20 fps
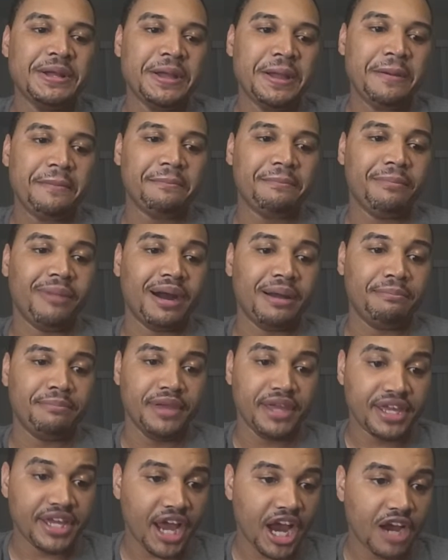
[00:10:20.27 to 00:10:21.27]
But be
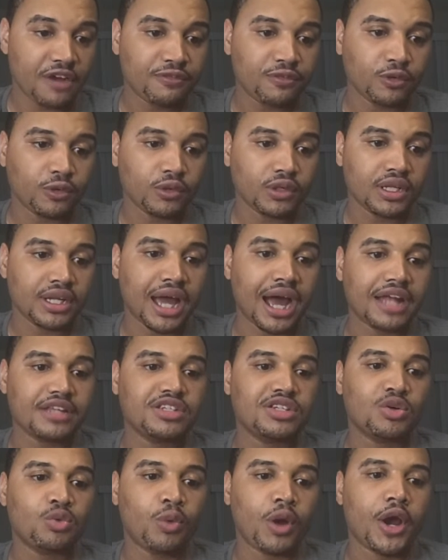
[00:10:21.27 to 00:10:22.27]
careful not to
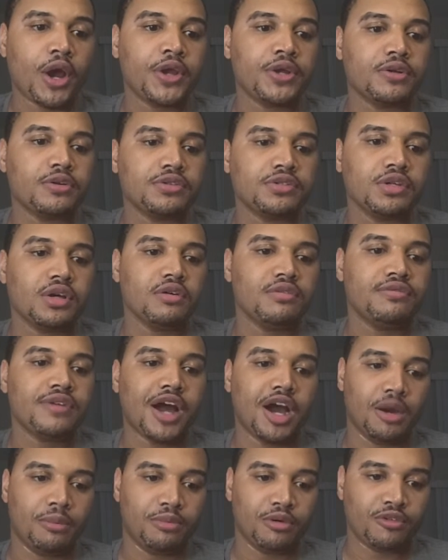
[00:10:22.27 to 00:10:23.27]
wear yourself
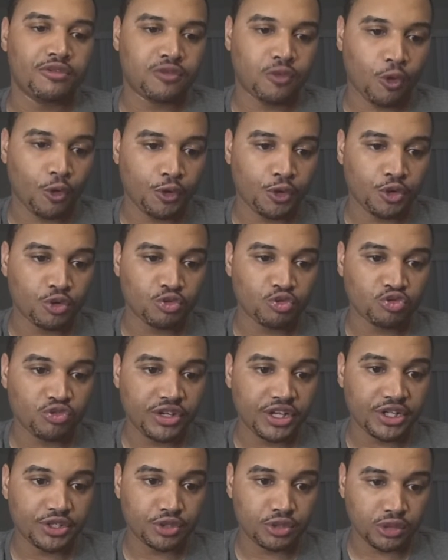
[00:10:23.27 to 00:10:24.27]
out before you
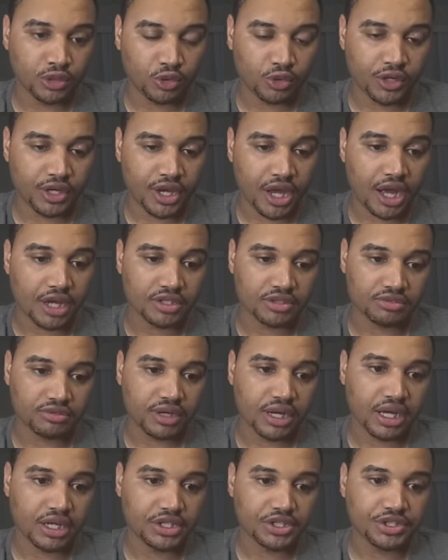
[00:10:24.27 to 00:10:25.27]
reach Lord
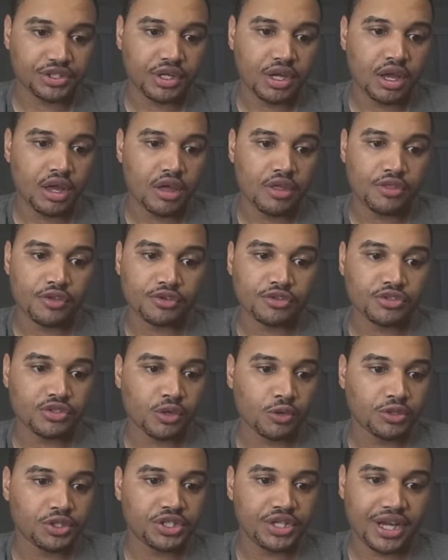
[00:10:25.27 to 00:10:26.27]
Yasrach. There's no
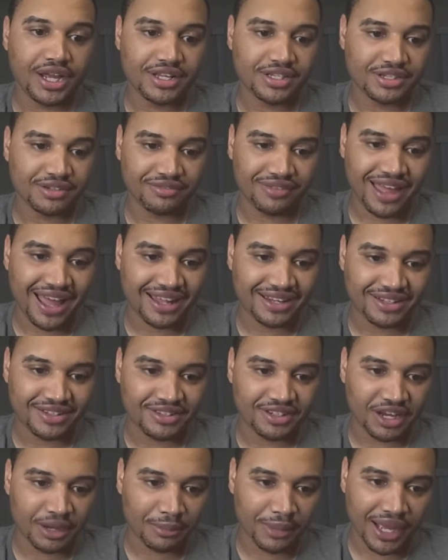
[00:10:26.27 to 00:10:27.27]
chance of that,
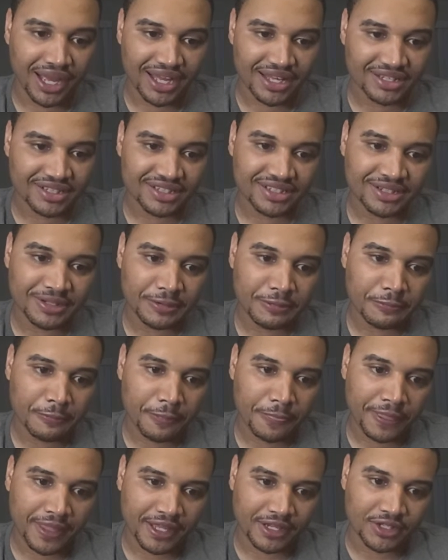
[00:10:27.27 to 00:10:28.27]
dumbass.
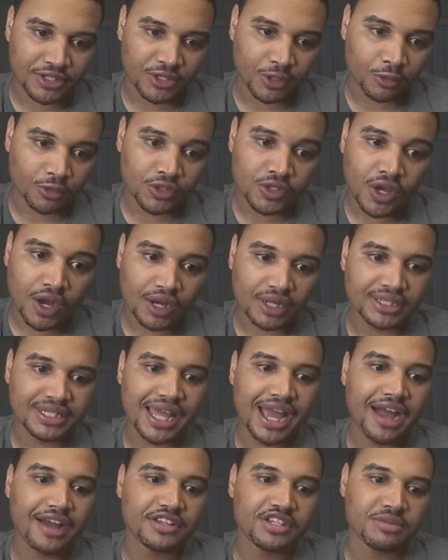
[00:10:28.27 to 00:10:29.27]
And don't talk
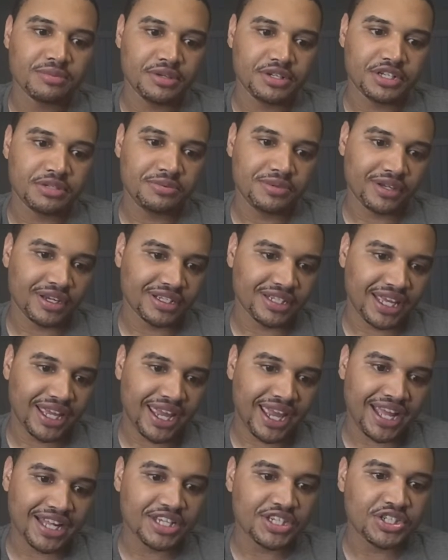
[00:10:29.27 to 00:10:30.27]
down to me just because I
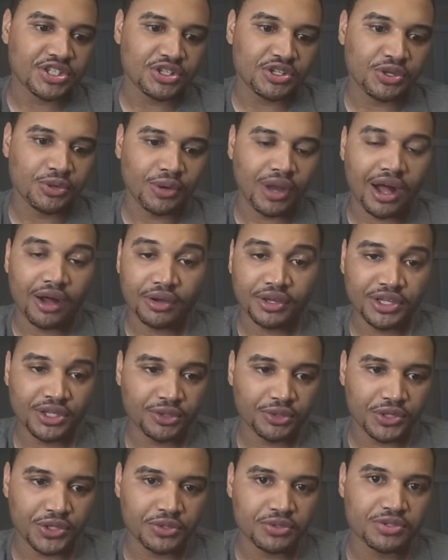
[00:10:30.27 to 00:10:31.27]
can't see you. I'll kill
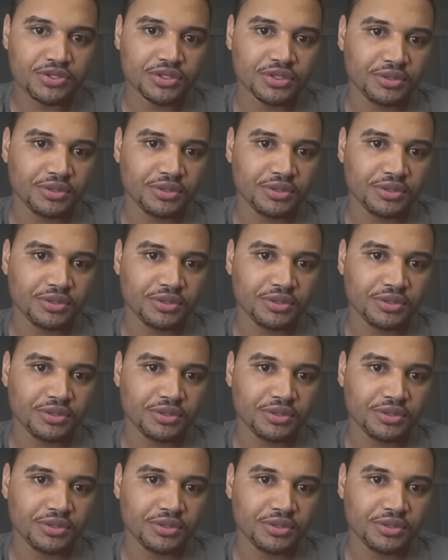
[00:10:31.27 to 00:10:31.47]
you too.